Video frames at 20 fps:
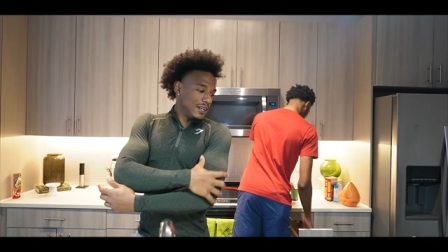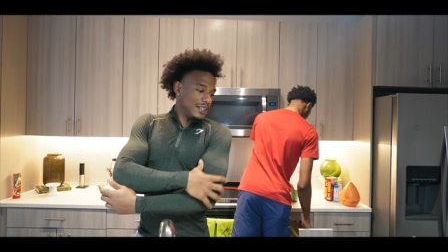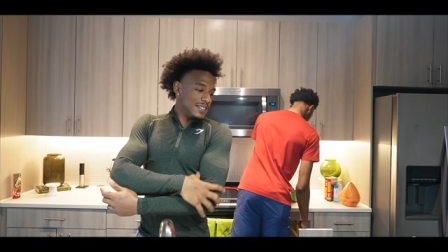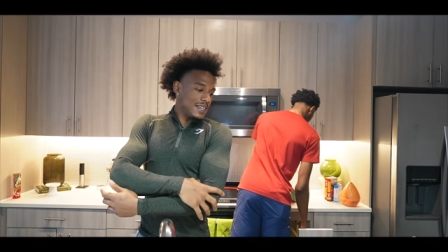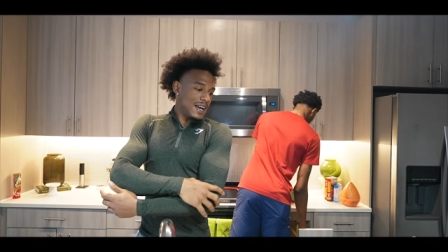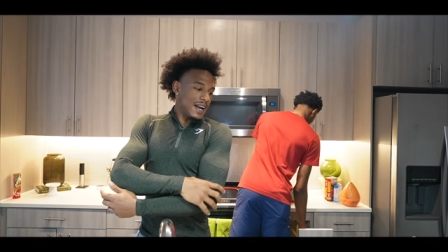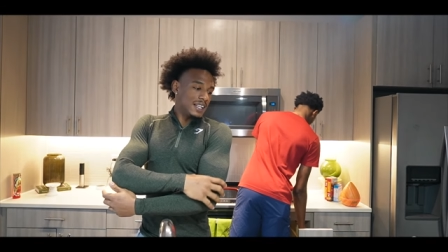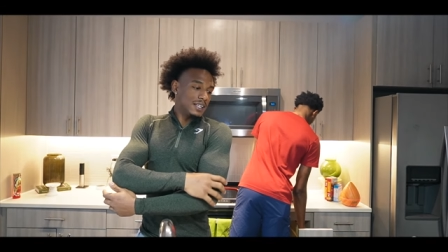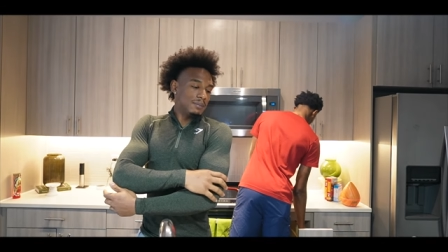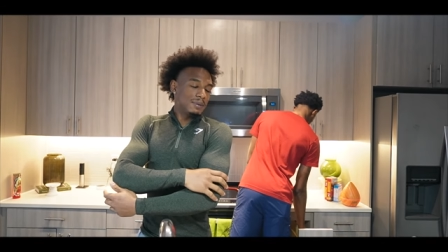They
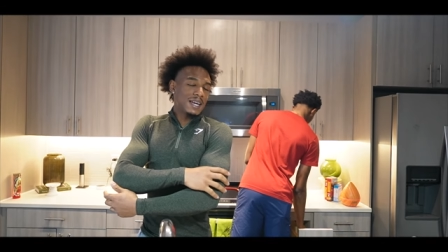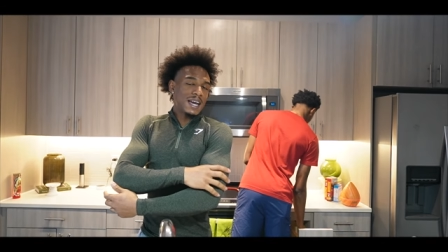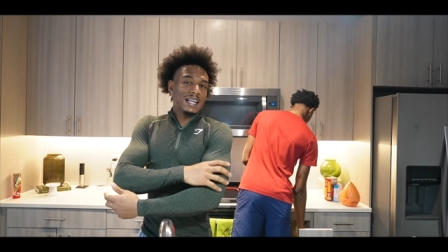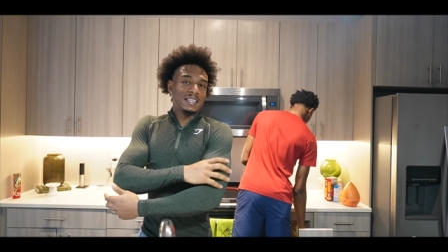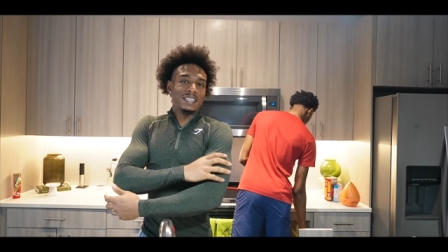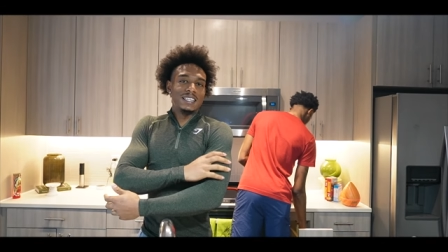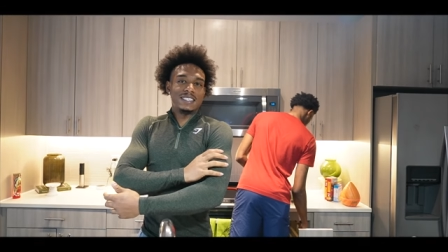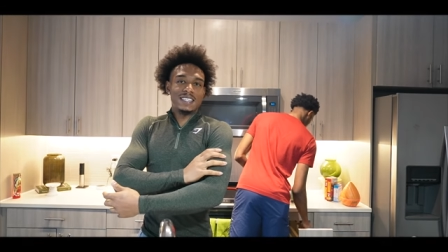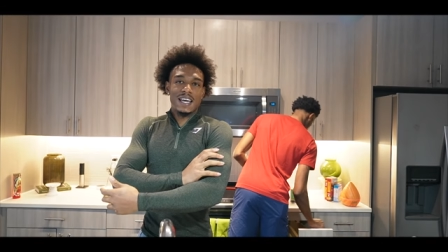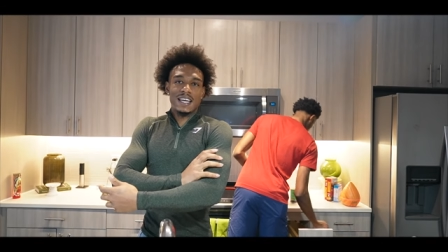said I had to be
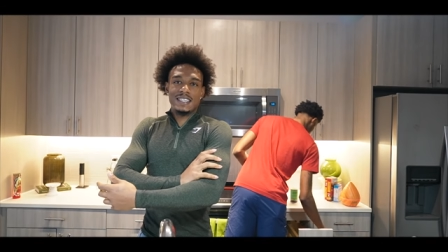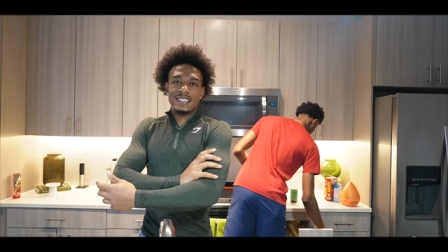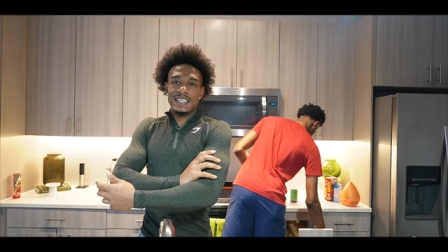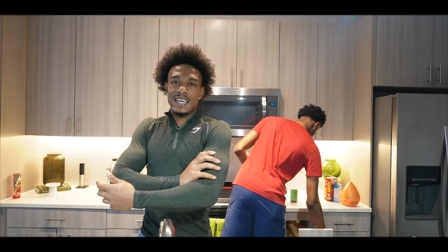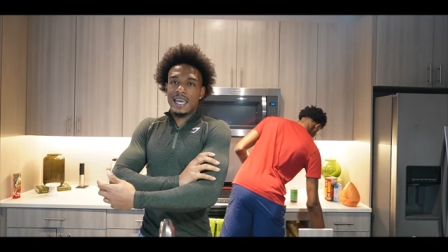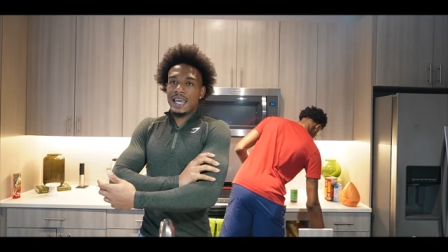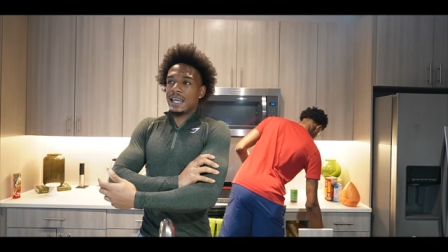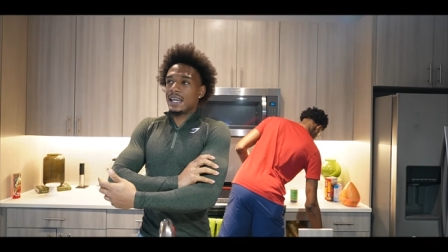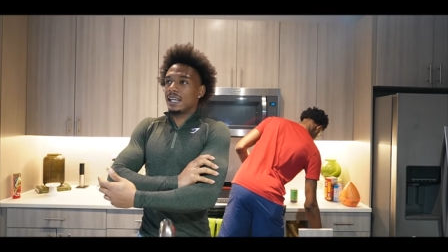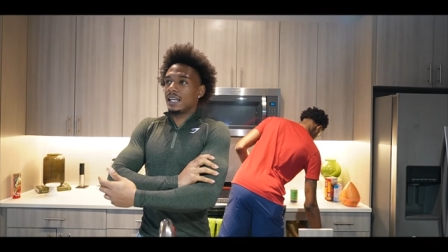at least
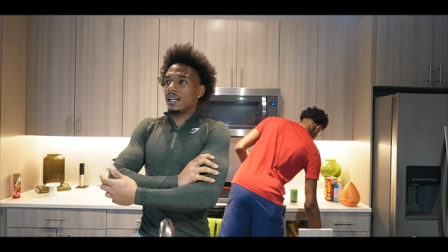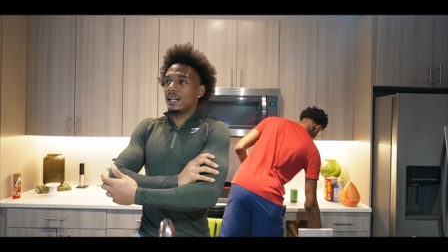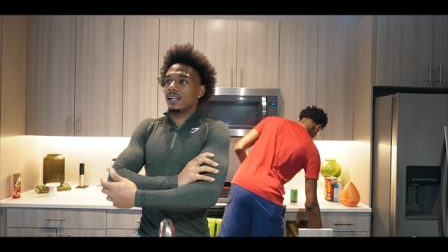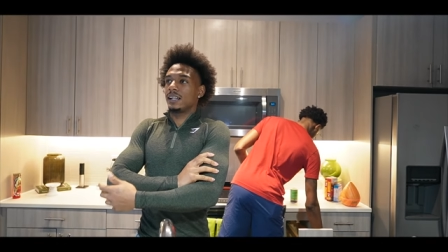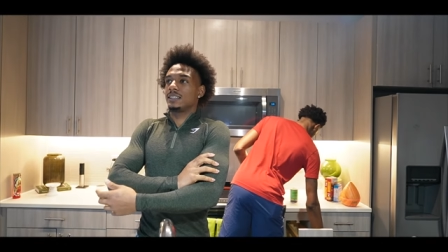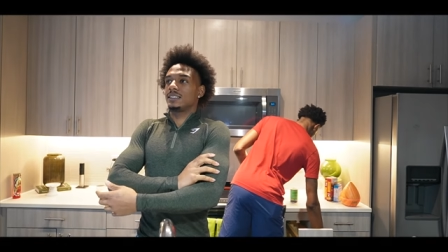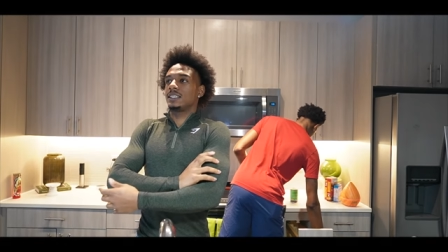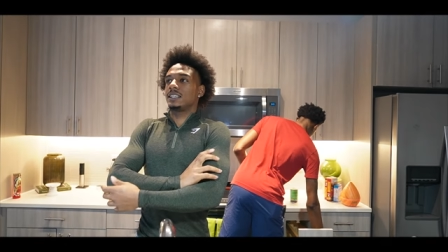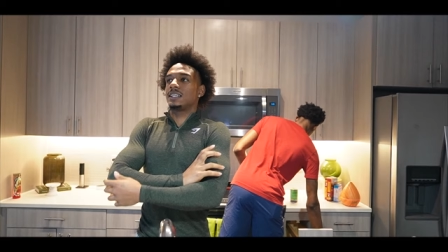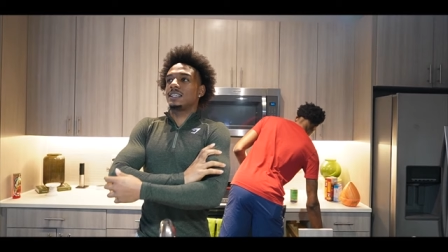18 to
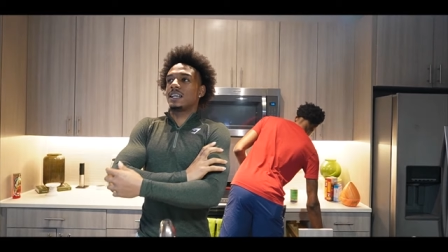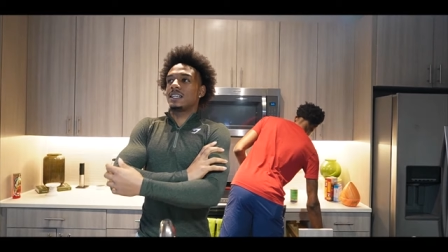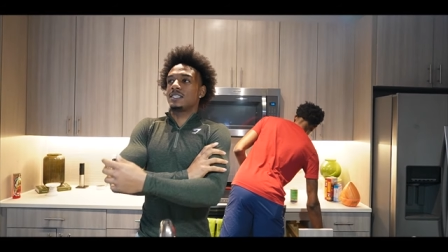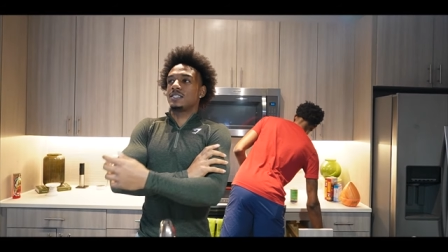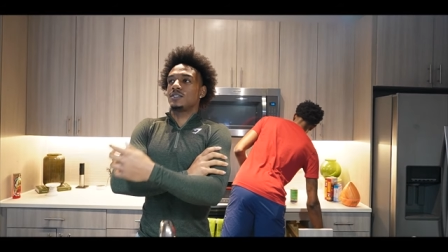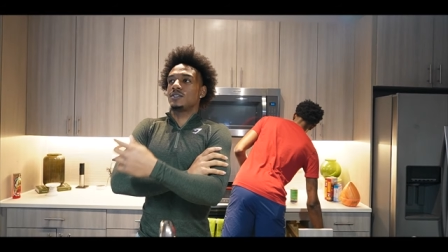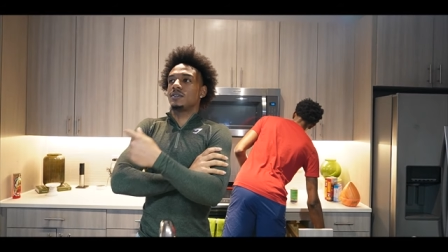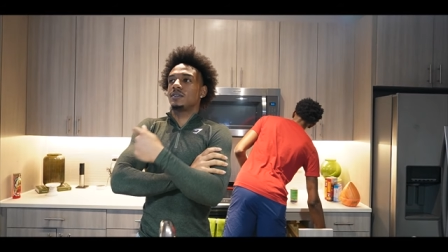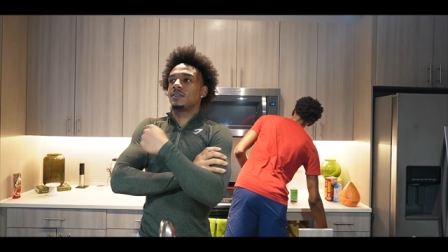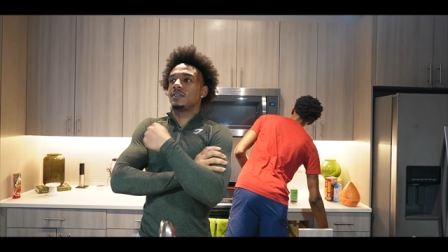get a
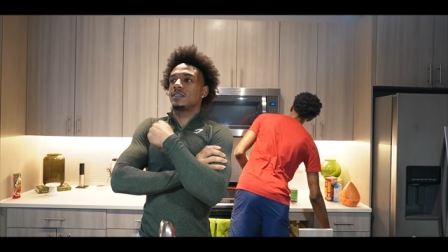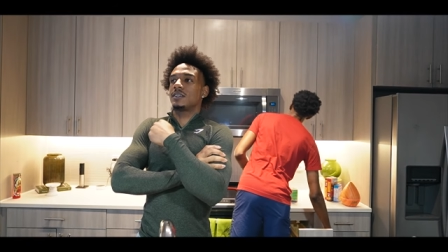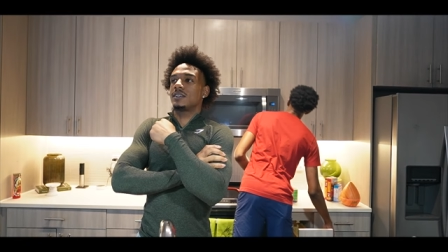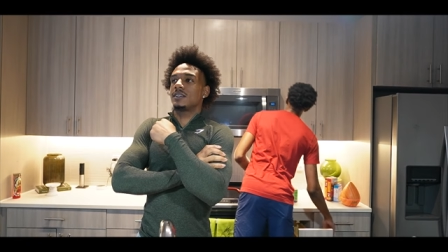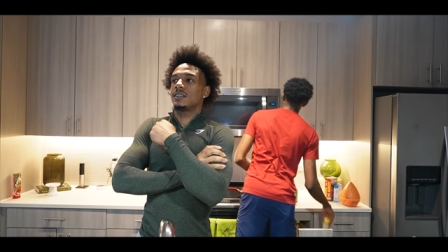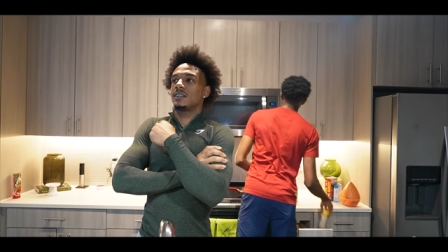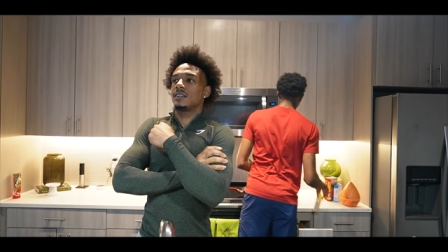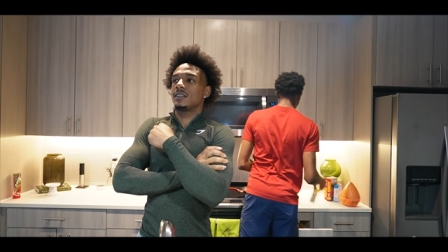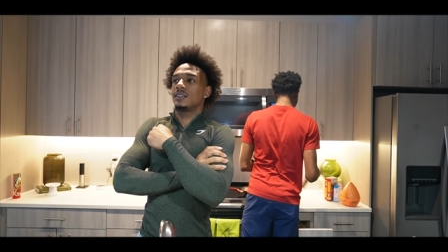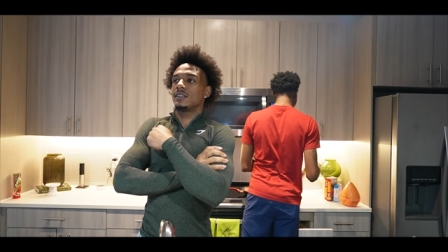tattoo. You
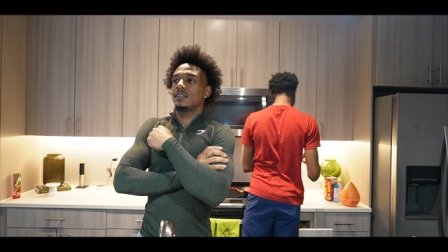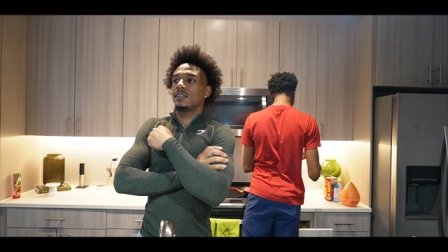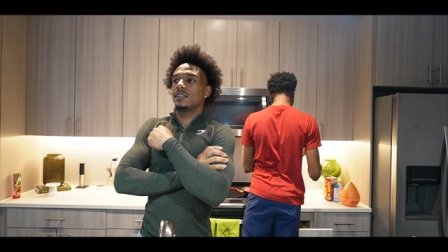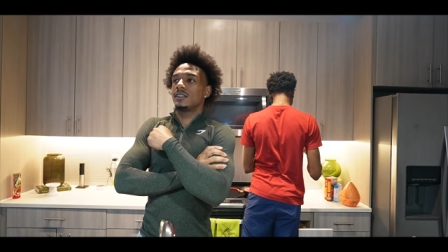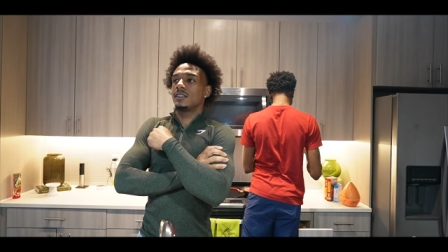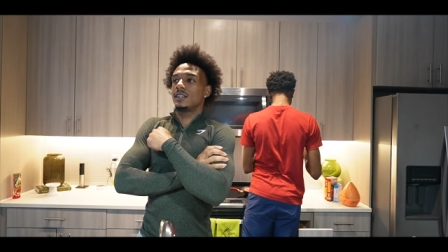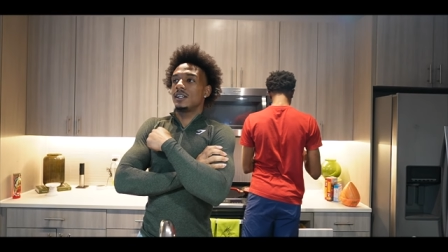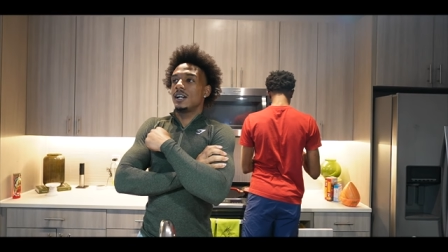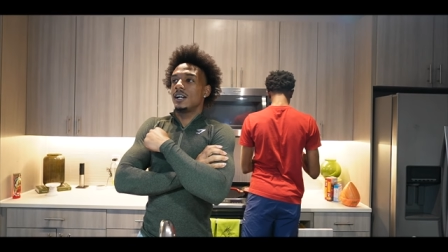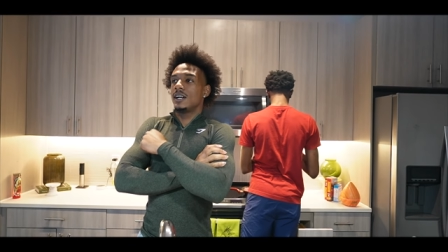didn't know
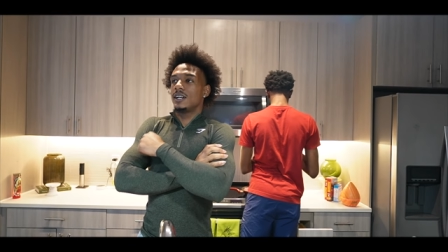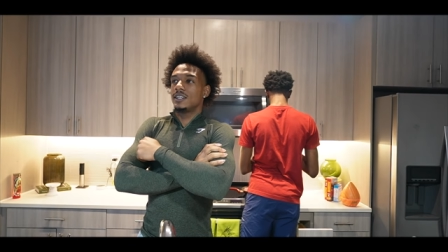that?